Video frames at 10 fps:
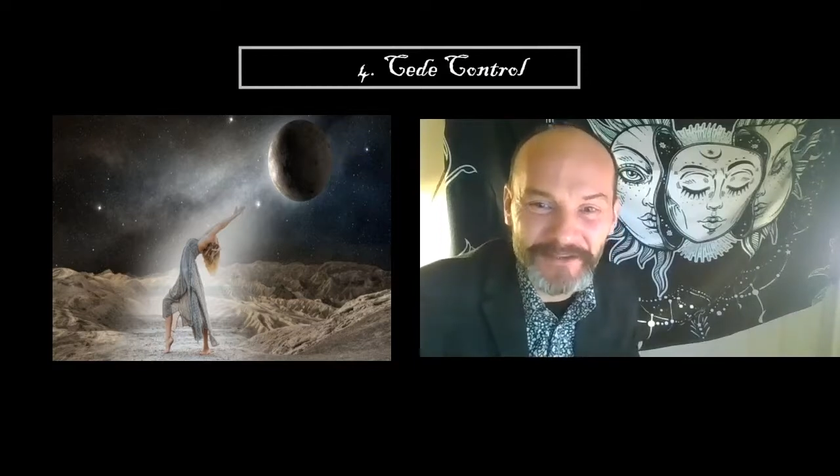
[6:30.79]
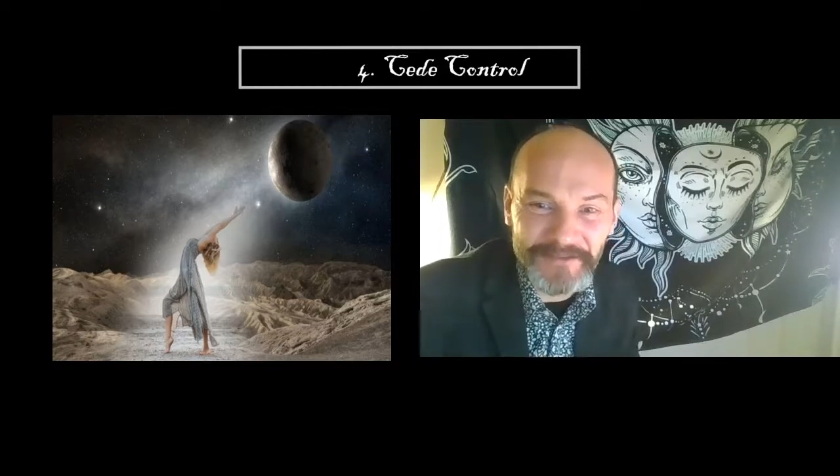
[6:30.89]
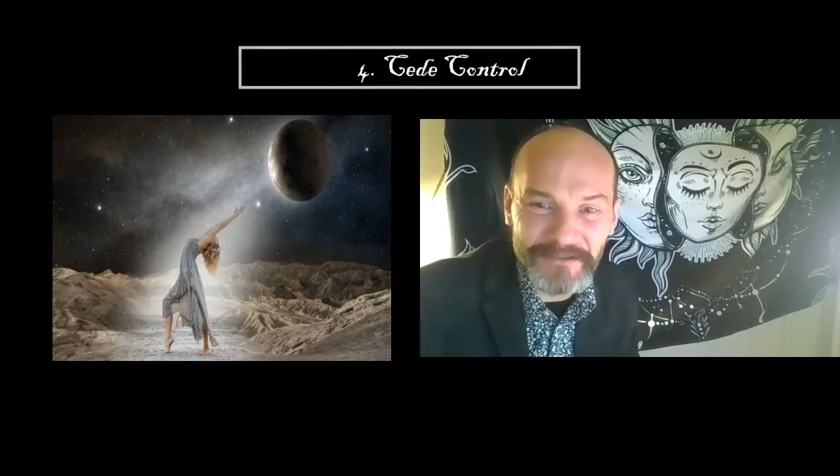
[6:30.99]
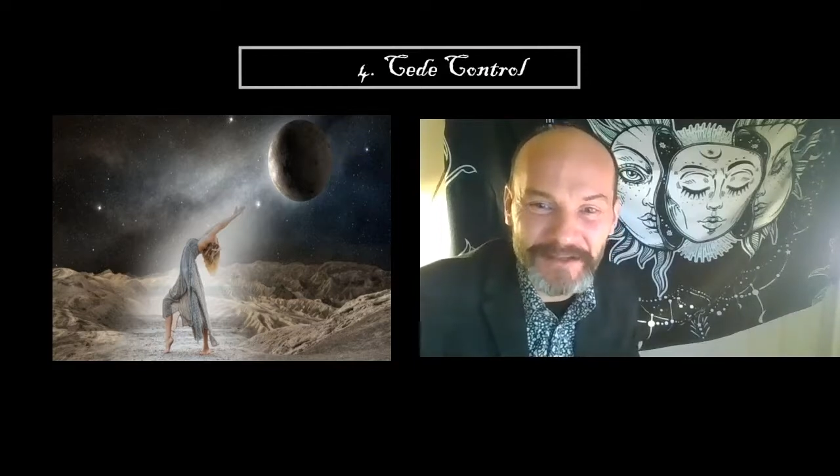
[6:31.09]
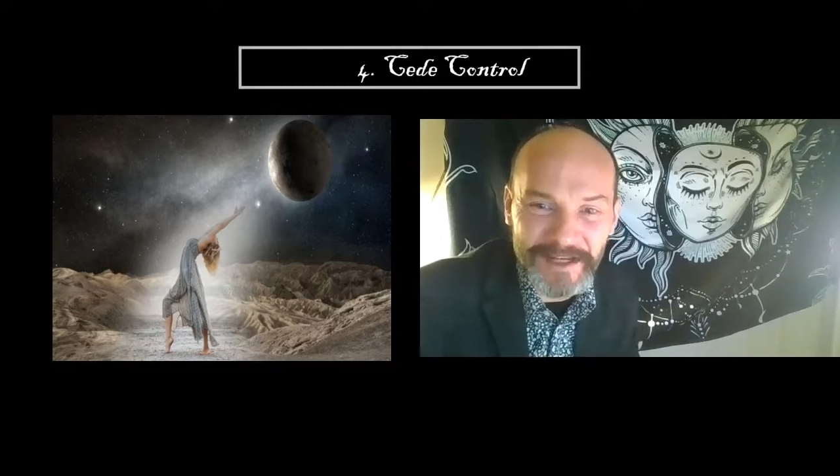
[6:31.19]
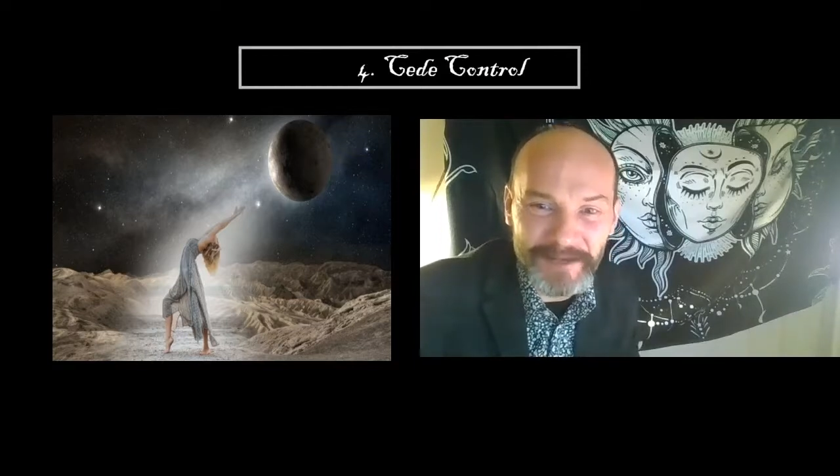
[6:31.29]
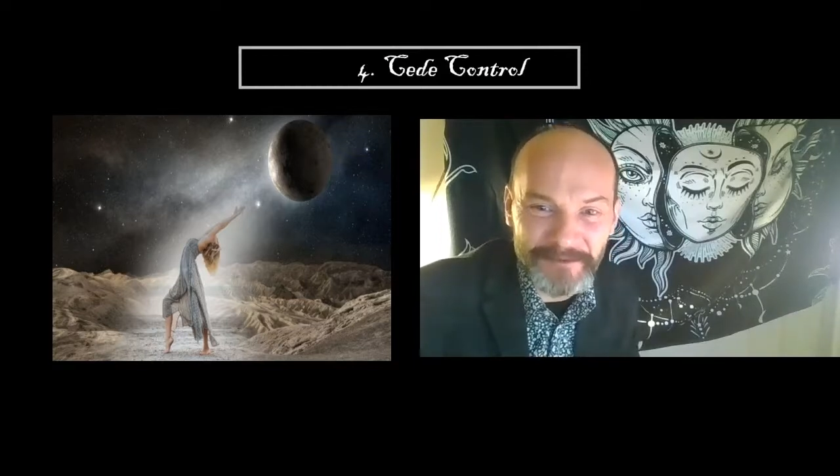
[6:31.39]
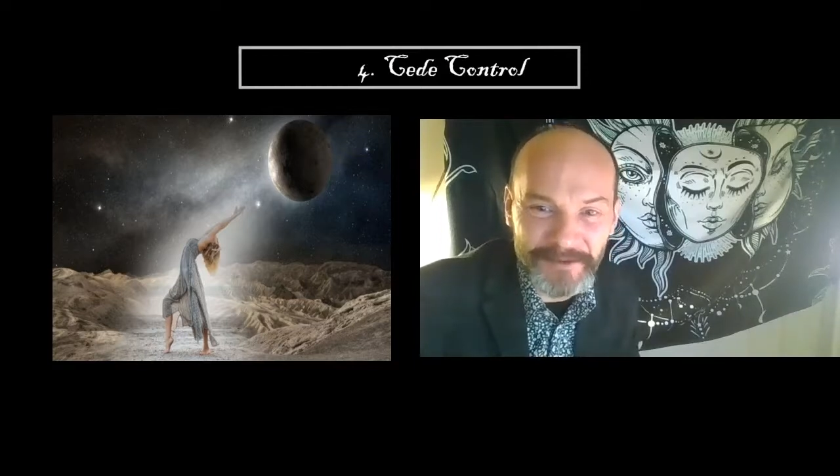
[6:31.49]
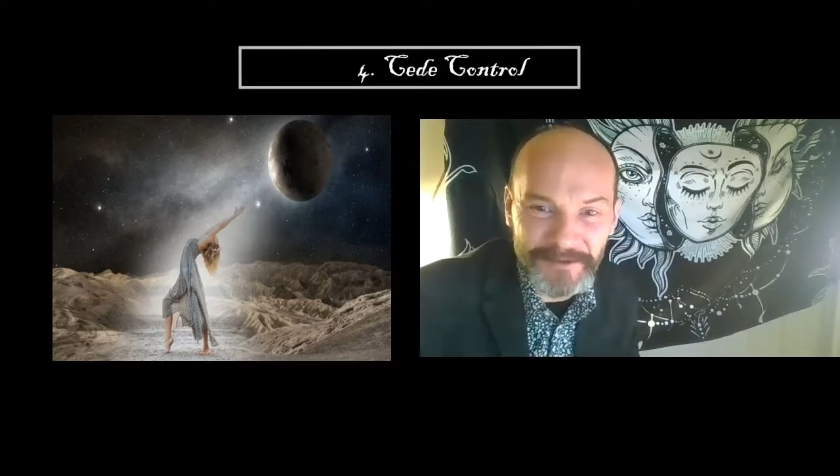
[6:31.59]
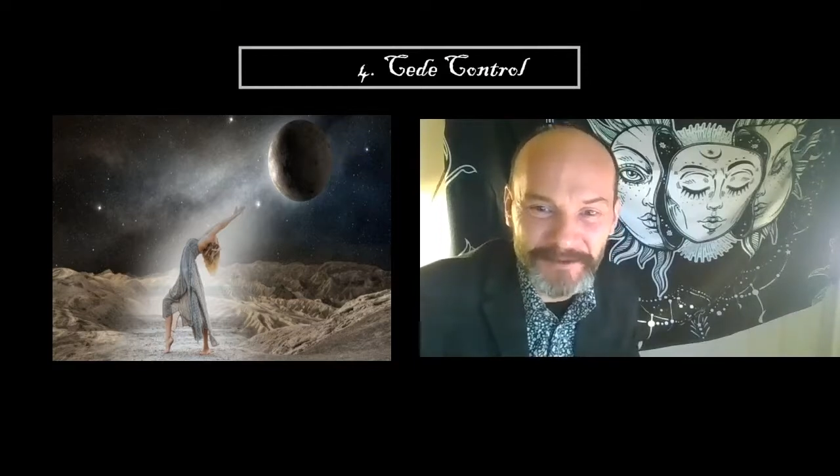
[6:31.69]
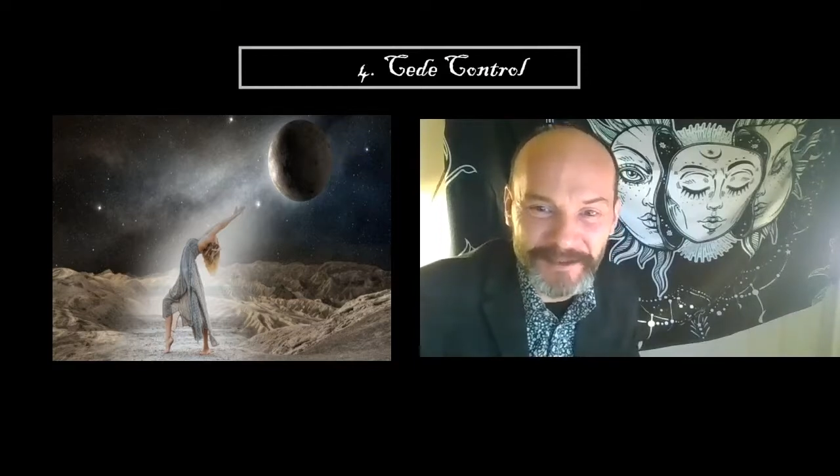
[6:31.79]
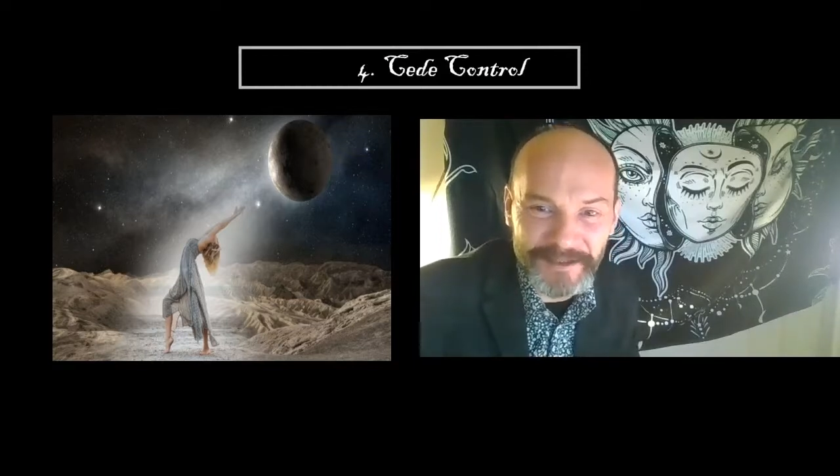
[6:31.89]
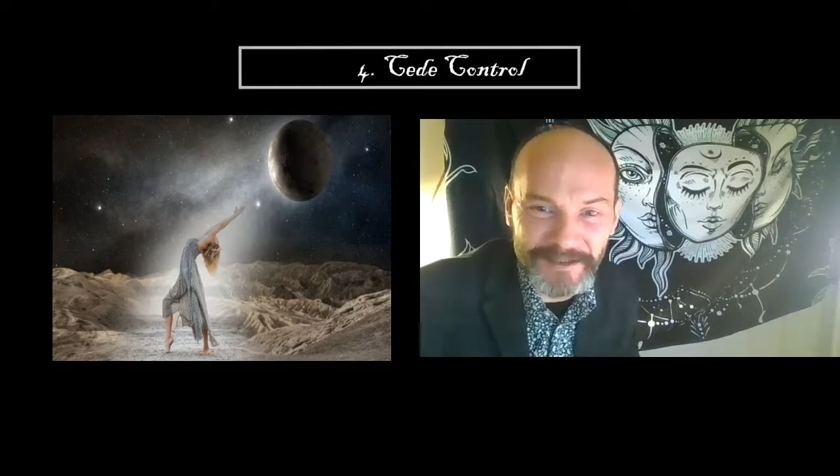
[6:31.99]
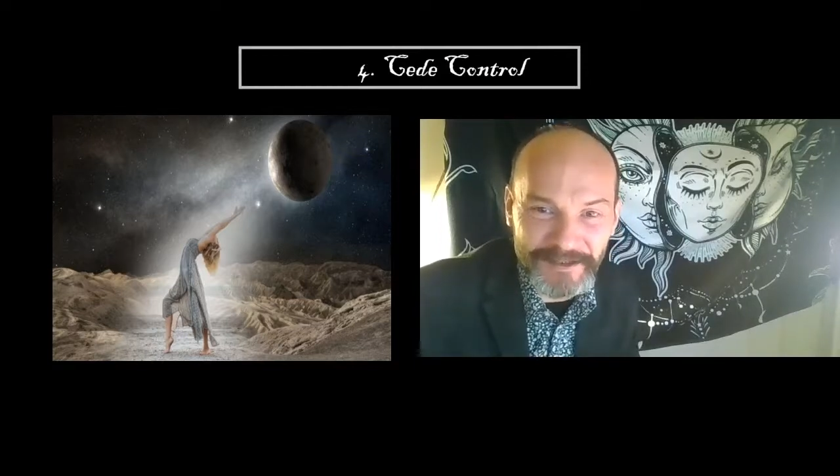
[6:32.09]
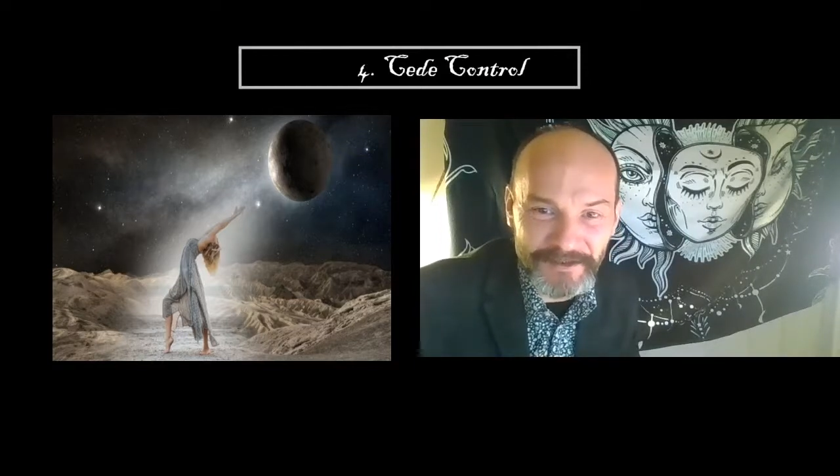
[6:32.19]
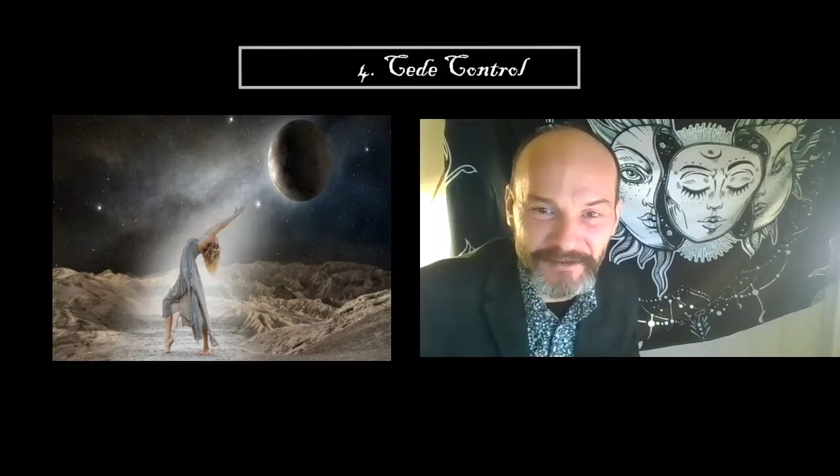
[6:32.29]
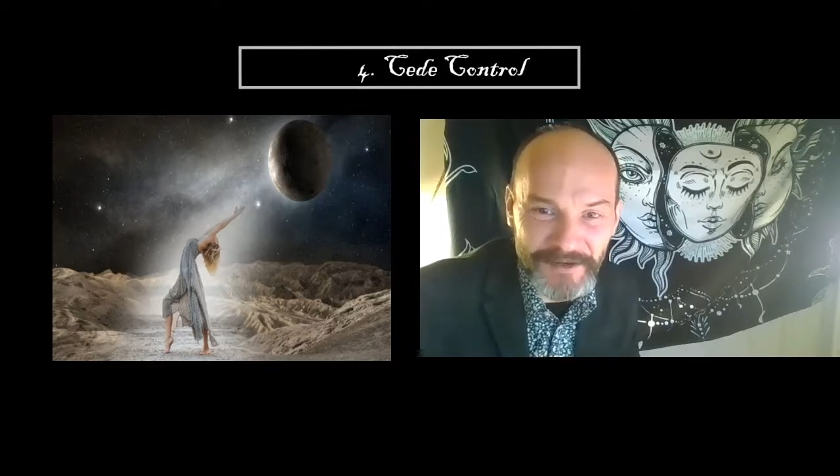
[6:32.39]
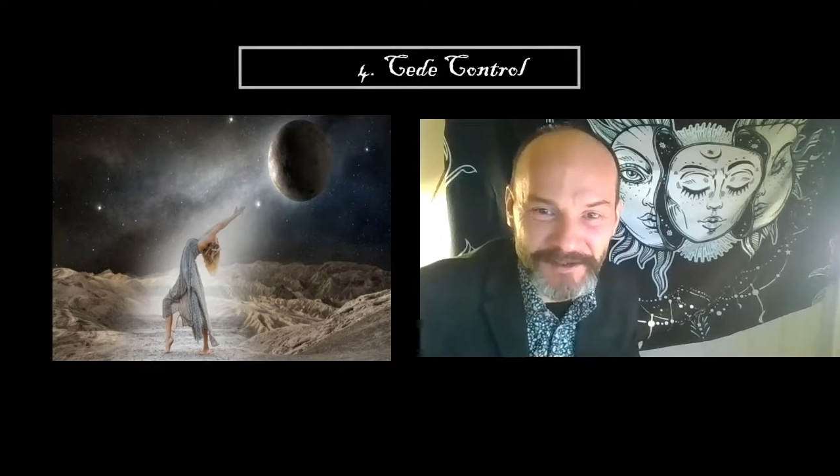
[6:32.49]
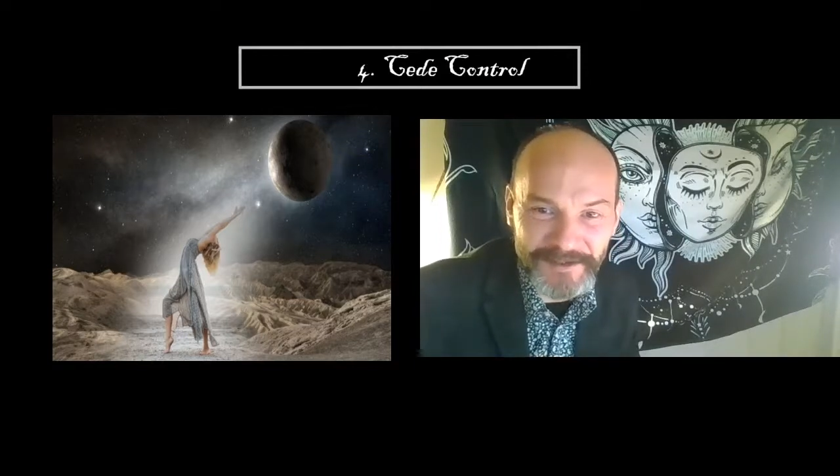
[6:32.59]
a very Capricorn daddy who tries